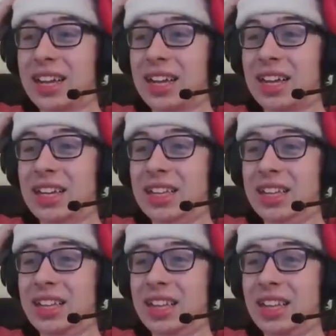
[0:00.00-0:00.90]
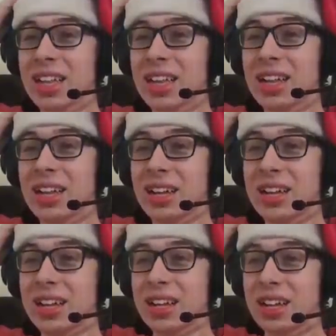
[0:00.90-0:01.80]
thought it was Sora for a
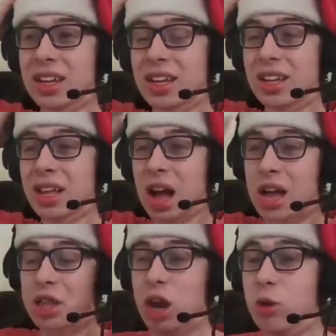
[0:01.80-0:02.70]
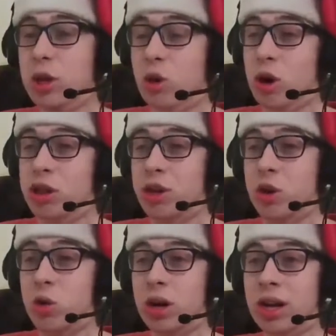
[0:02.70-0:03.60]
minute there. I thought it was Sora
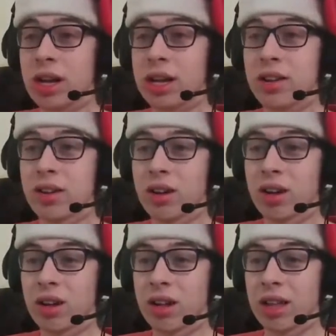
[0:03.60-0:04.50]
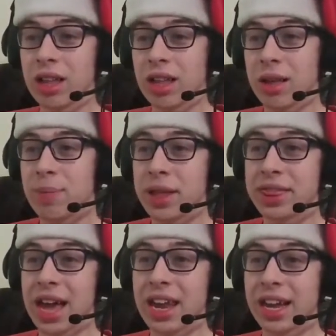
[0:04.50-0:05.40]
too. Right. Pathetic.
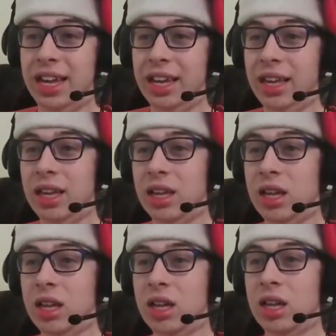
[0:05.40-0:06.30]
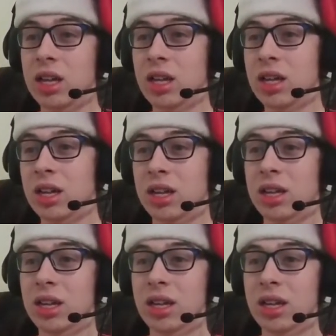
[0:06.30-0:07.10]
And I thought it was freaking Dante.